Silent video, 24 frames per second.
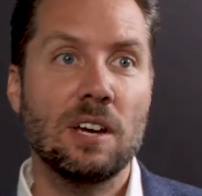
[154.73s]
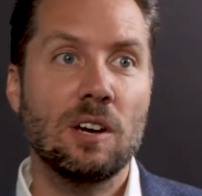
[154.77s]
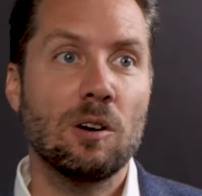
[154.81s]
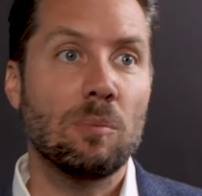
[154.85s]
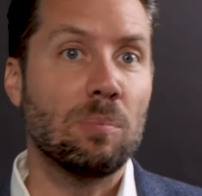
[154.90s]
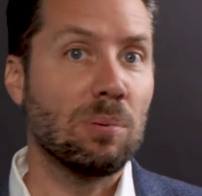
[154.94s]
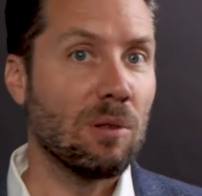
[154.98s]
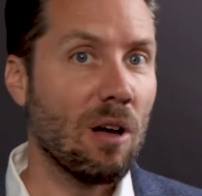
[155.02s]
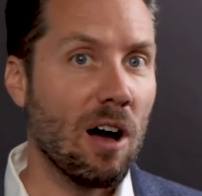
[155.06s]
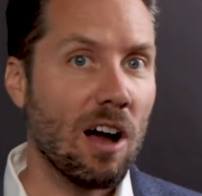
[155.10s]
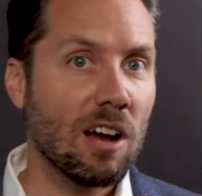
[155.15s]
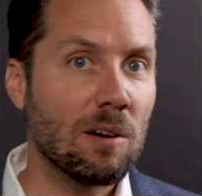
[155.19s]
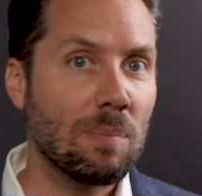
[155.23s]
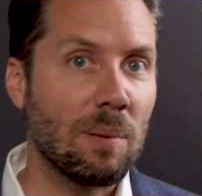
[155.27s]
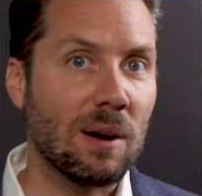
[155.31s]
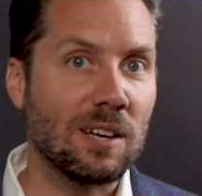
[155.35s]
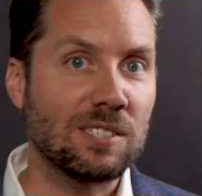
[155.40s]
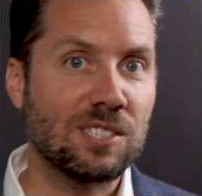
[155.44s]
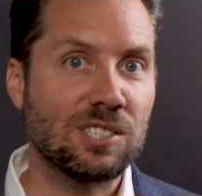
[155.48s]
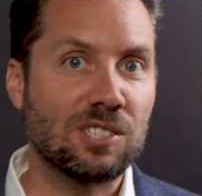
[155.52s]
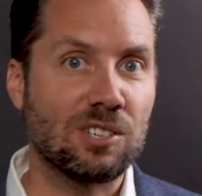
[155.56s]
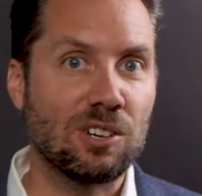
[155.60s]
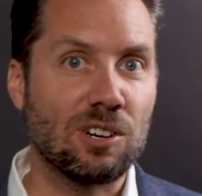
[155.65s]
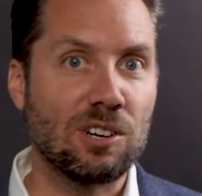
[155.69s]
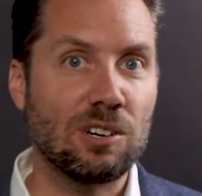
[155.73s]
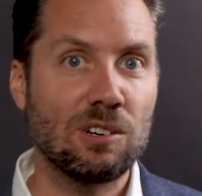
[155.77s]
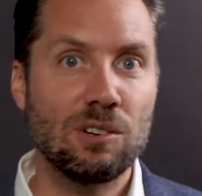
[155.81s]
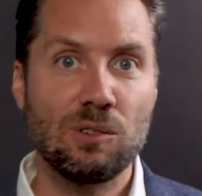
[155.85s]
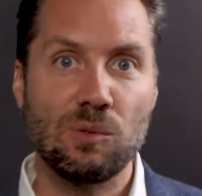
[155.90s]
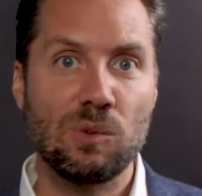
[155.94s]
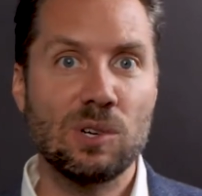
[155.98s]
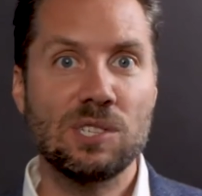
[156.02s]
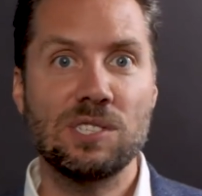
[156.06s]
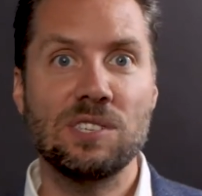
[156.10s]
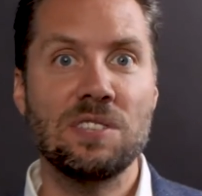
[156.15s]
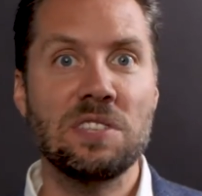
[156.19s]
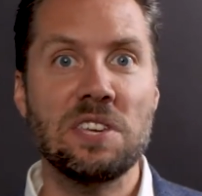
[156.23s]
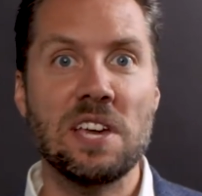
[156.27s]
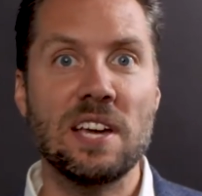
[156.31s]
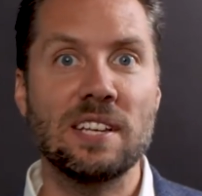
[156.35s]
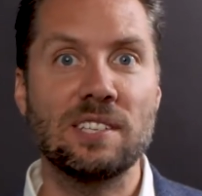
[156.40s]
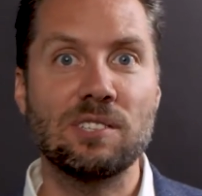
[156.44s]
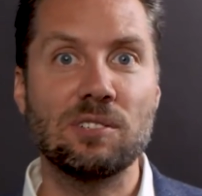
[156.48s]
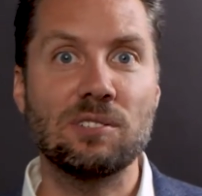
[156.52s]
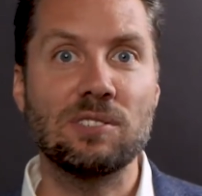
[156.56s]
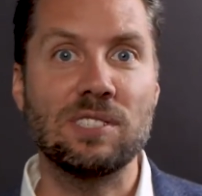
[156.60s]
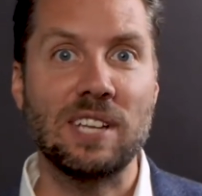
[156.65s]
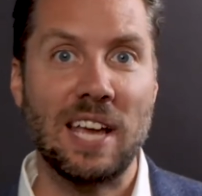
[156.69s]
Blockbuster was in the
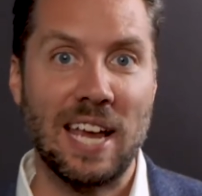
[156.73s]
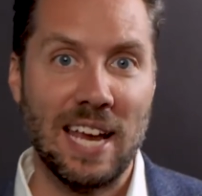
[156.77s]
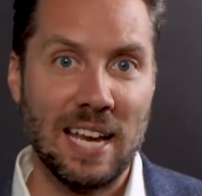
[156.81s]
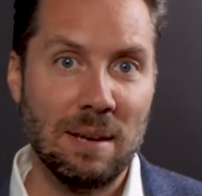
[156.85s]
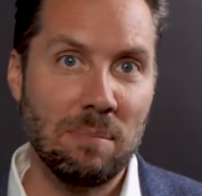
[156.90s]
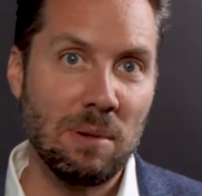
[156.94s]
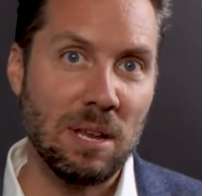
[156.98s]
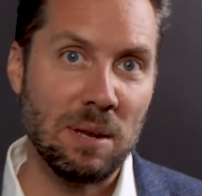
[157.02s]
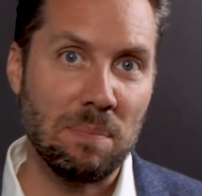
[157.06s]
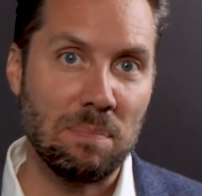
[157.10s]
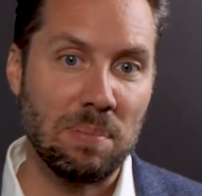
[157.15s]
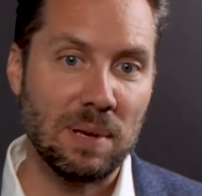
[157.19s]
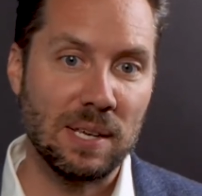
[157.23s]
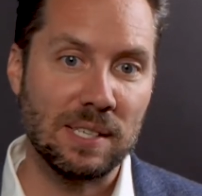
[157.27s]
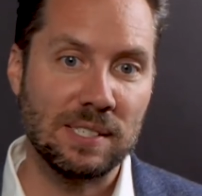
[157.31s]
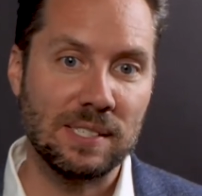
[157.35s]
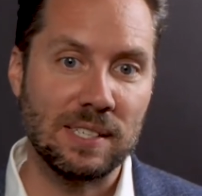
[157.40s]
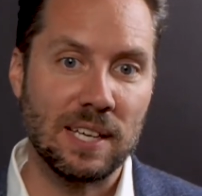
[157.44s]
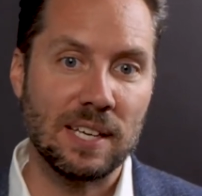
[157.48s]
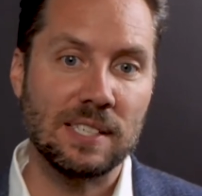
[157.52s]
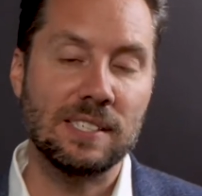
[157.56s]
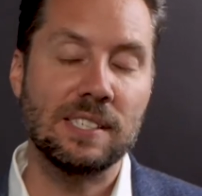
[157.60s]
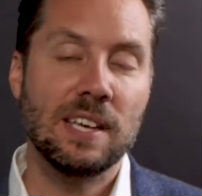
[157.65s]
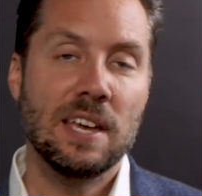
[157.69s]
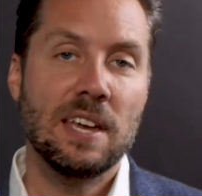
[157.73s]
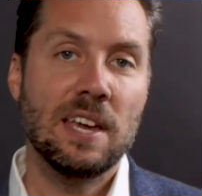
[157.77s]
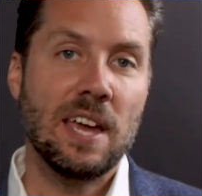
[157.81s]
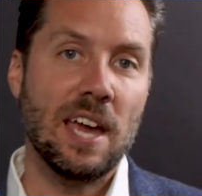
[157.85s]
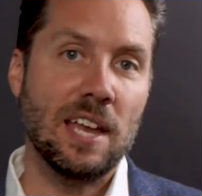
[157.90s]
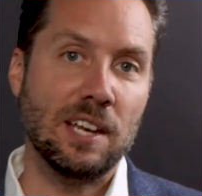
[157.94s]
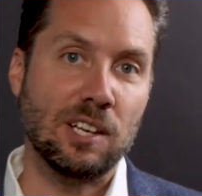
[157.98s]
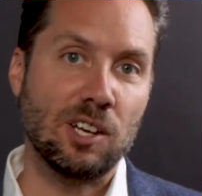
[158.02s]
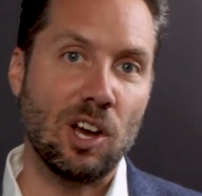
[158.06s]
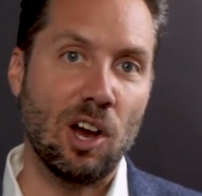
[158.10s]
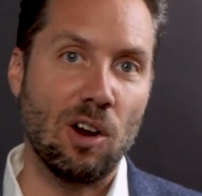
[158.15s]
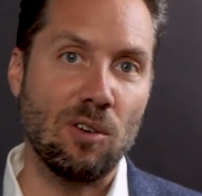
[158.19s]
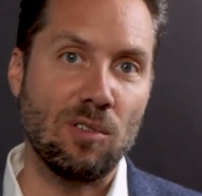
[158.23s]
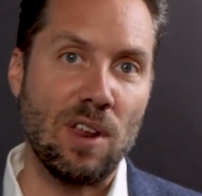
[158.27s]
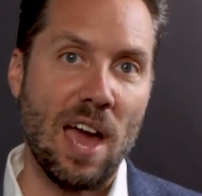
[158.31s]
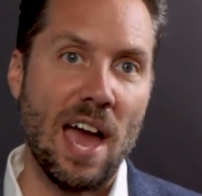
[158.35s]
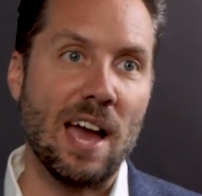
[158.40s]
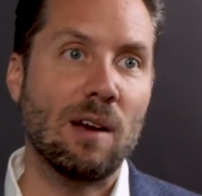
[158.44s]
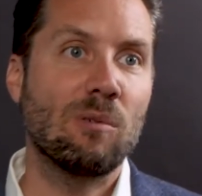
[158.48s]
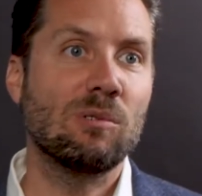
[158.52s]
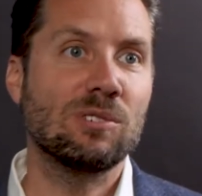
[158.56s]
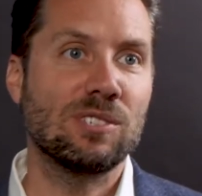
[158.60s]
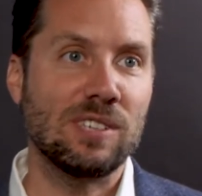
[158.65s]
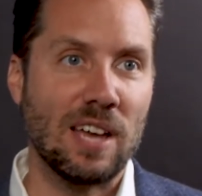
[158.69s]
entertainment business, and
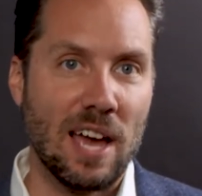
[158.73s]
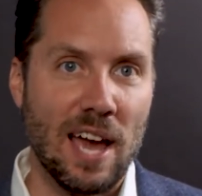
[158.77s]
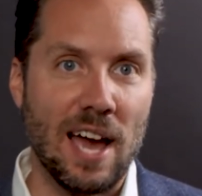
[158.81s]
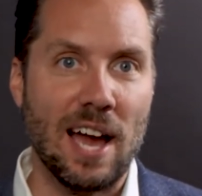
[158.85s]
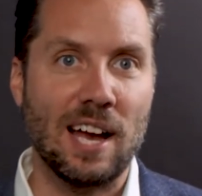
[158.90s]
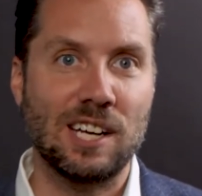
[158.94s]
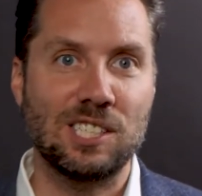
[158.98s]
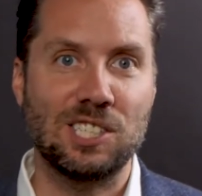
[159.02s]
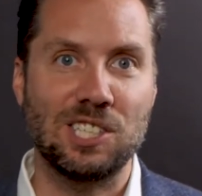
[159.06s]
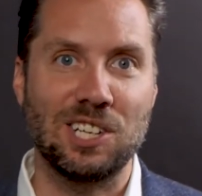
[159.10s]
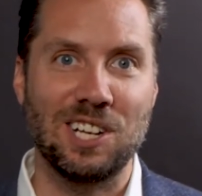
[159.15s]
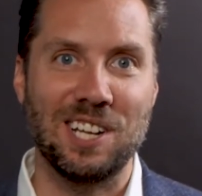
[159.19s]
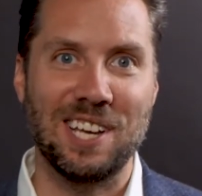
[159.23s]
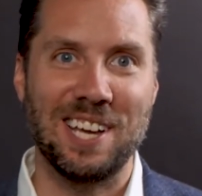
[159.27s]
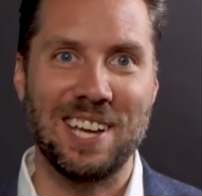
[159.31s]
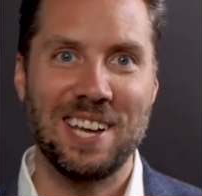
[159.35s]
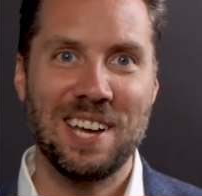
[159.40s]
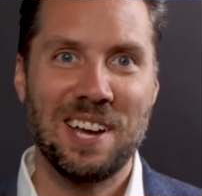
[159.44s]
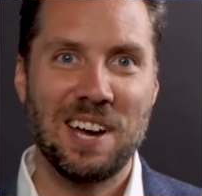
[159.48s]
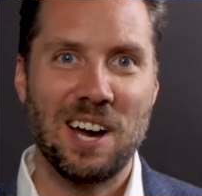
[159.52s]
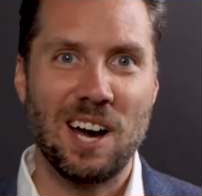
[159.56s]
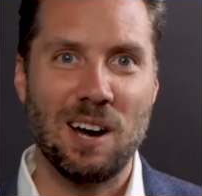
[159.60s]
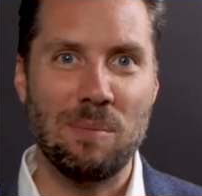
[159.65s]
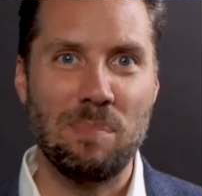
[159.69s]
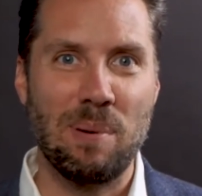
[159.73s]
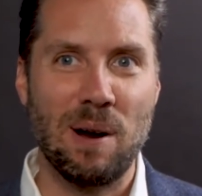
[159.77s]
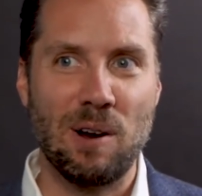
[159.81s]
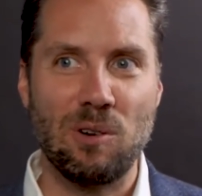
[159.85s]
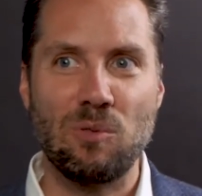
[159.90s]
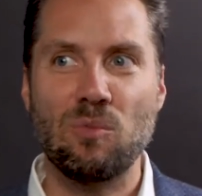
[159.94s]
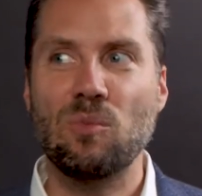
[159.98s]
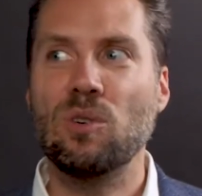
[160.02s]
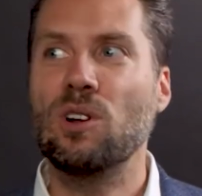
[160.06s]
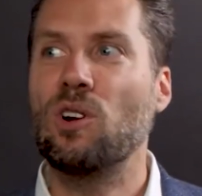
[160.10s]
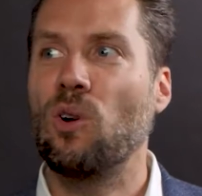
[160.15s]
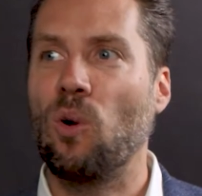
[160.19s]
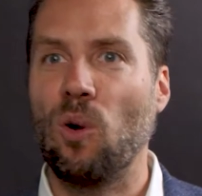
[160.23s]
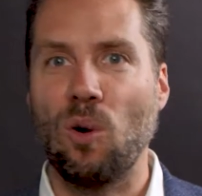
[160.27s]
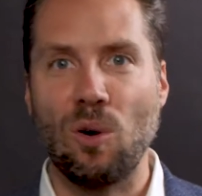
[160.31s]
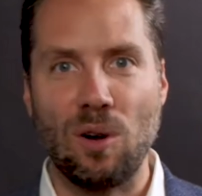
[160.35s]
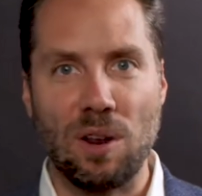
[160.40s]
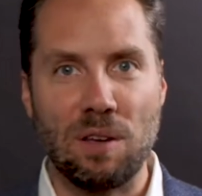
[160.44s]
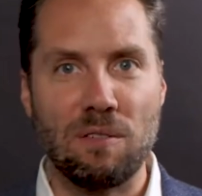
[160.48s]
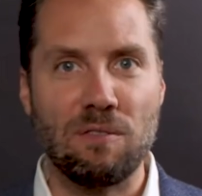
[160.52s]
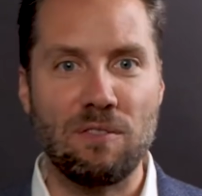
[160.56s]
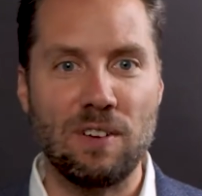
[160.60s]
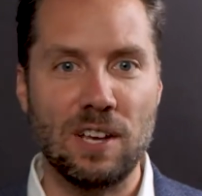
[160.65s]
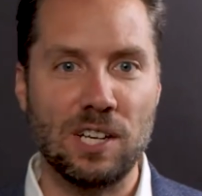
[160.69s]
Kodak was actually about
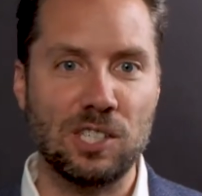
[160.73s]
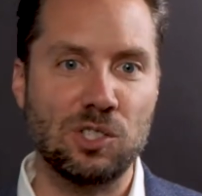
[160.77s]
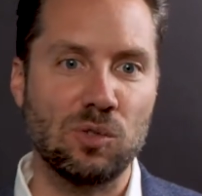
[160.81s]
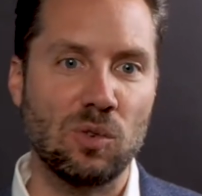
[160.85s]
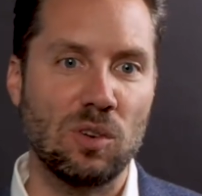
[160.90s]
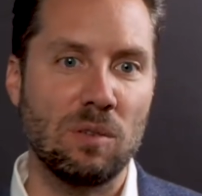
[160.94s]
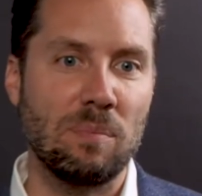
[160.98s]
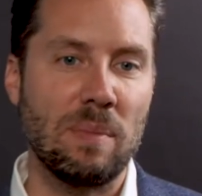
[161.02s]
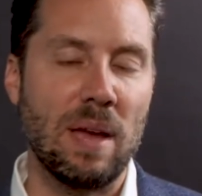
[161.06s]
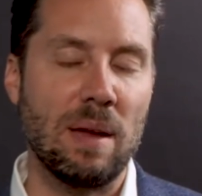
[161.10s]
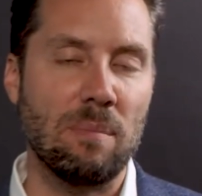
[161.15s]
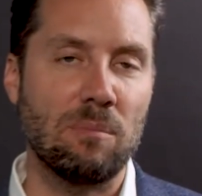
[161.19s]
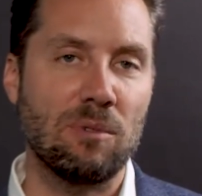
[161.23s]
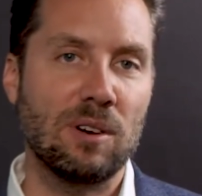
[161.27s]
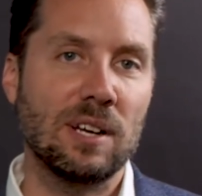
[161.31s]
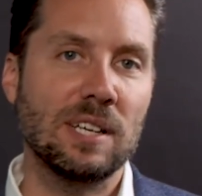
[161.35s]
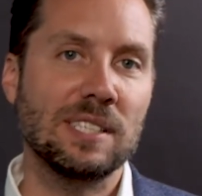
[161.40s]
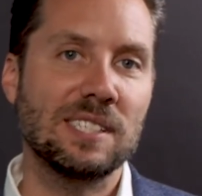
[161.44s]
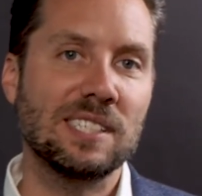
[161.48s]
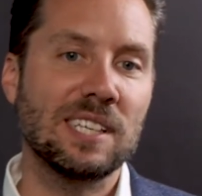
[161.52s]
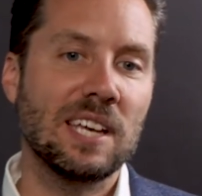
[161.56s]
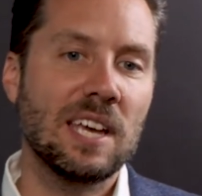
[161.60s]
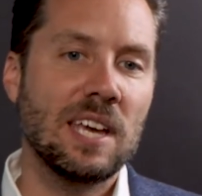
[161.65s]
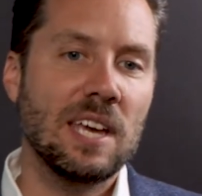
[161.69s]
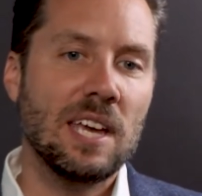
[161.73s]
recording visual memories.